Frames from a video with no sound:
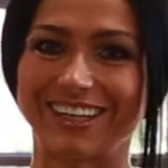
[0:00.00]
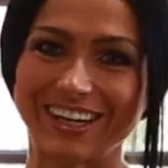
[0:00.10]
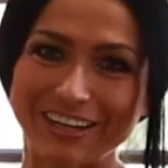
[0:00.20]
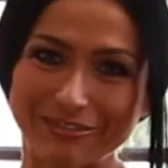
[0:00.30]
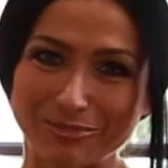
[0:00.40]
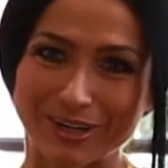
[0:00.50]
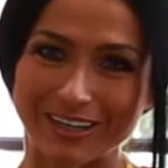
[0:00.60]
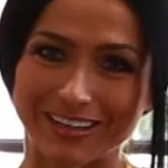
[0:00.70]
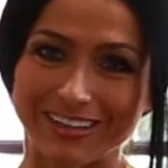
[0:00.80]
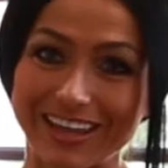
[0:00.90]
Hi
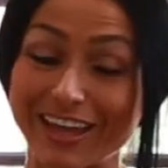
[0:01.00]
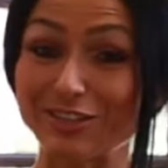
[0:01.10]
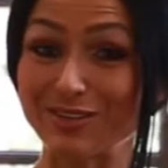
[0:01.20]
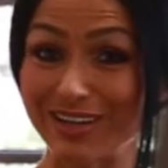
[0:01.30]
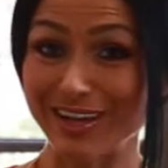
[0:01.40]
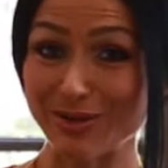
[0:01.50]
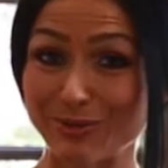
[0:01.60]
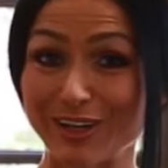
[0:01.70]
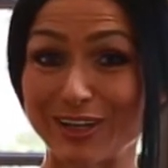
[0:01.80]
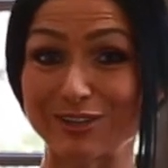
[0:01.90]
everybody, and today
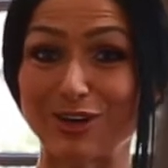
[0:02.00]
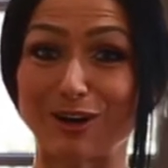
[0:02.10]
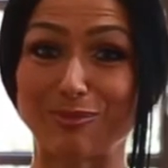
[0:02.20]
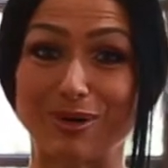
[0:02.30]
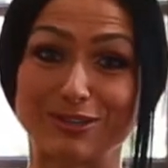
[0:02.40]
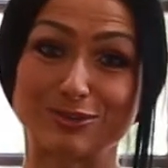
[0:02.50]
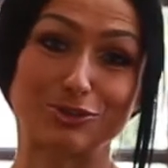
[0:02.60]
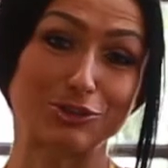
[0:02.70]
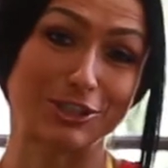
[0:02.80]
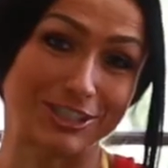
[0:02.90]
we're gonna talk about
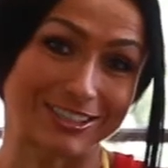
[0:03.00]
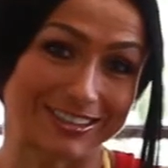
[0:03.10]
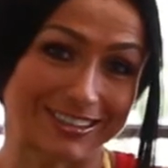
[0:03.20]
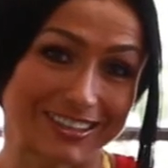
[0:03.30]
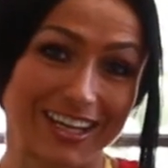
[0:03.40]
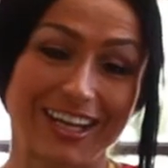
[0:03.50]
nutrition.